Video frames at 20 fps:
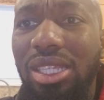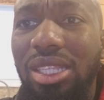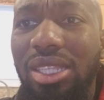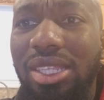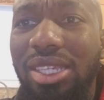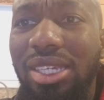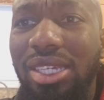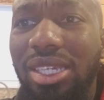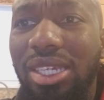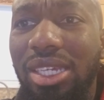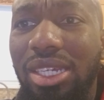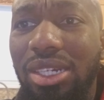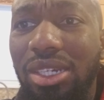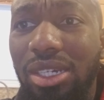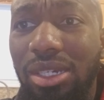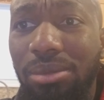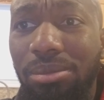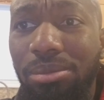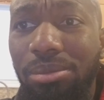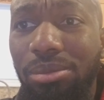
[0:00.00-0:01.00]
they could get
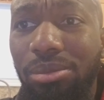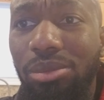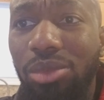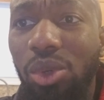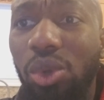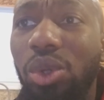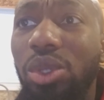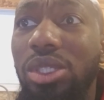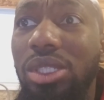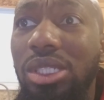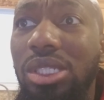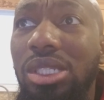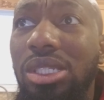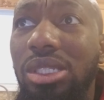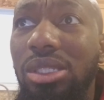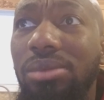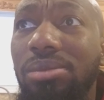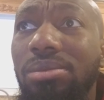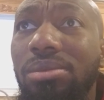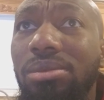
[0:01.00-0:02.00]
poison
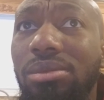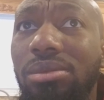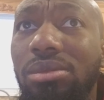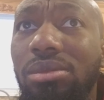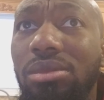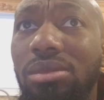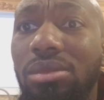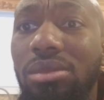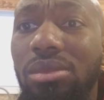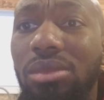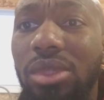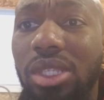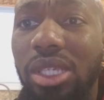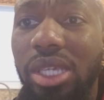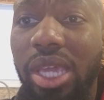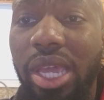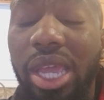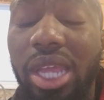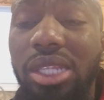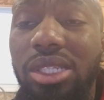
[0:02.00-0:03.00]
and
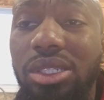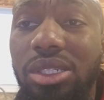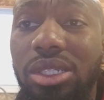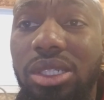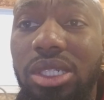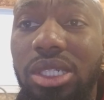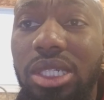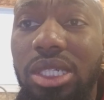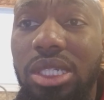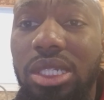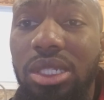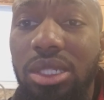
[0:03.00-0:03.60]
cancer and shit.